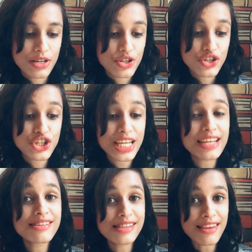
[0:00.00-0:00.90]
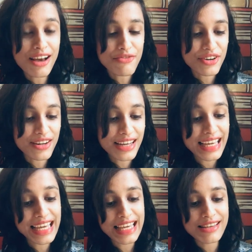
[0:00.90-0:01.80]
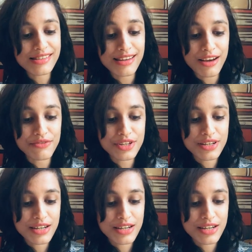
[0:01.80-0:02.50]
She is a lover, he is loved.